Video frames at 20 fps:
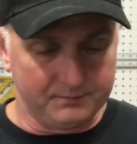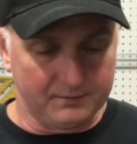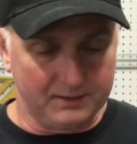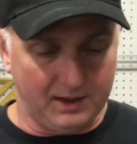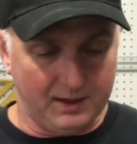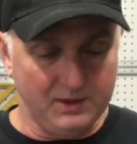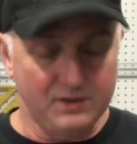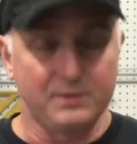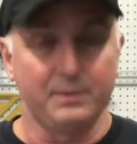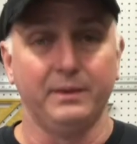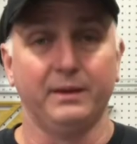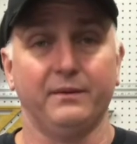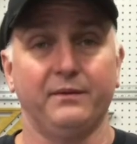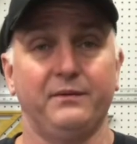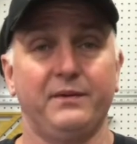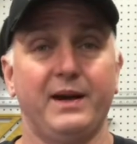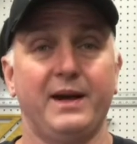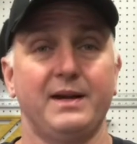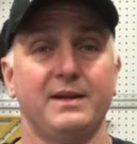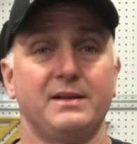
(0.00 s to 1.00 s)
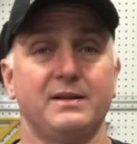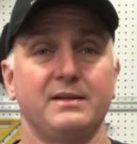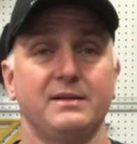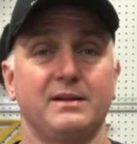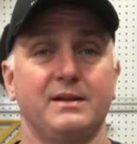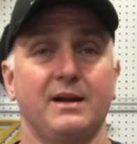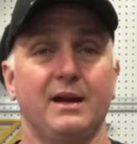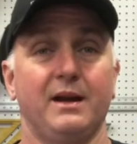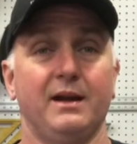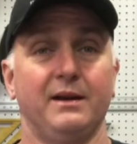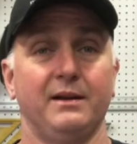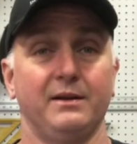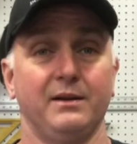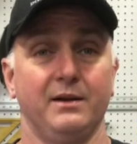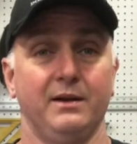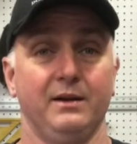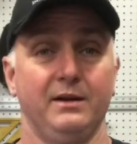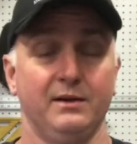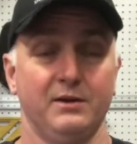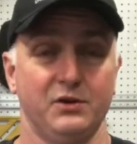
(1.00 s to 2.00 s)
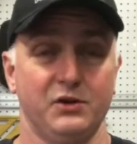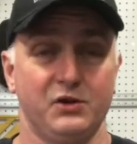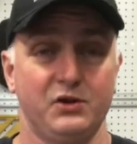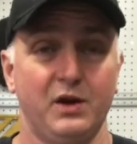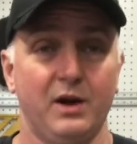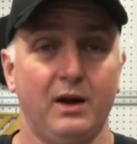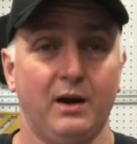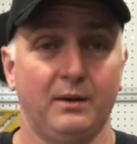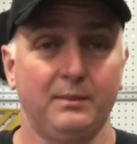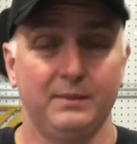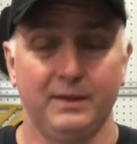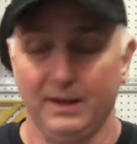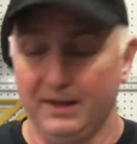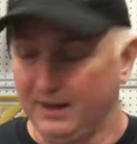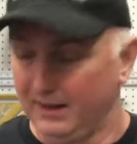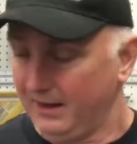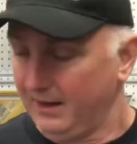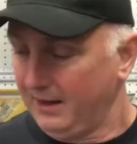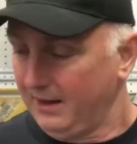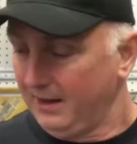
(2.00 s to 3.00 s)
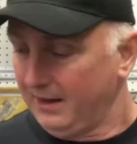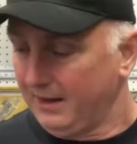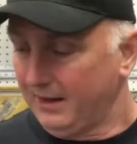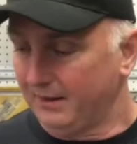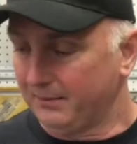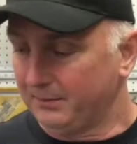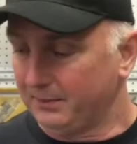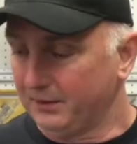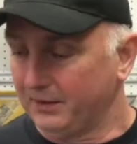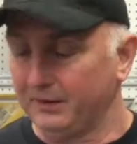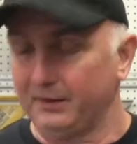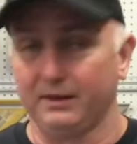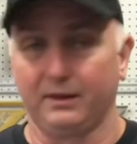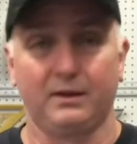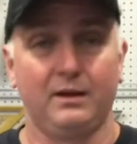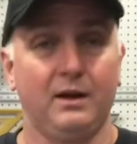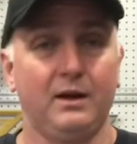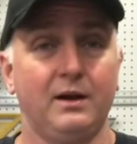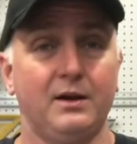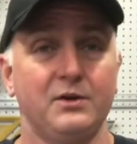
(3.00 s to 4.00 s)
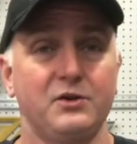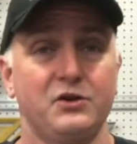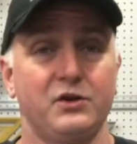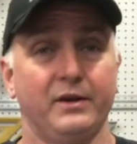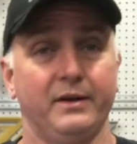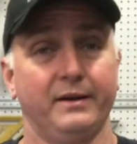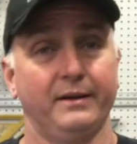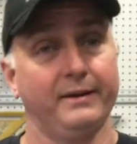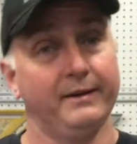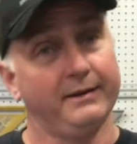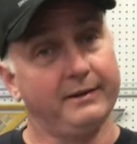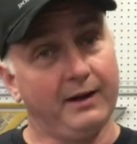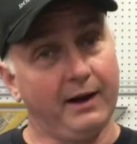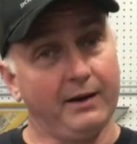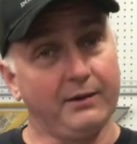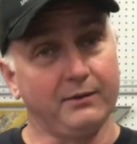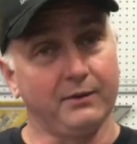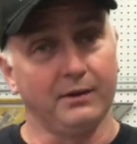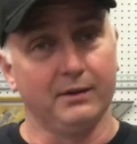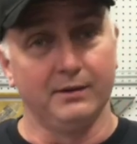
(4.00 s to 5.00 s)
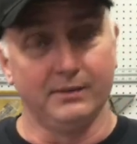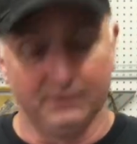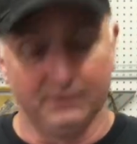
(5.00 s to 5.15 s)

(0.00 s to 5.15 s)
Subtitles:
I used to be the fastest guy in the shop at putting a clutch in an Integra,